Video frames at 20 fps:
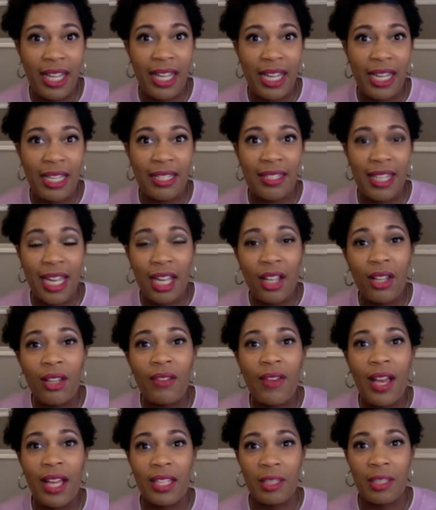a cycle
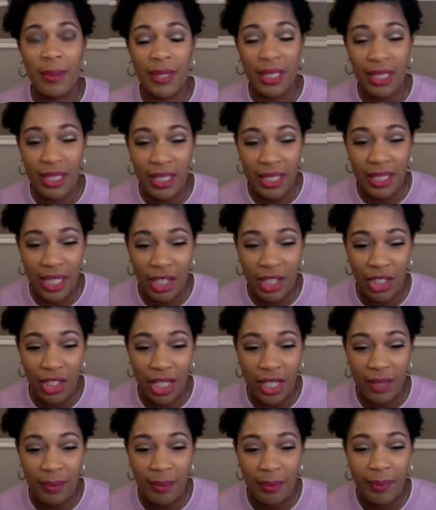of
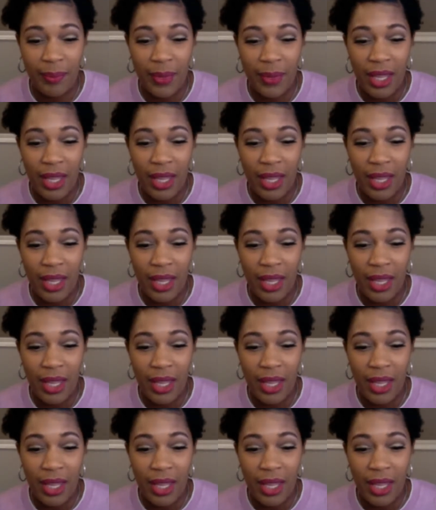hospitalization.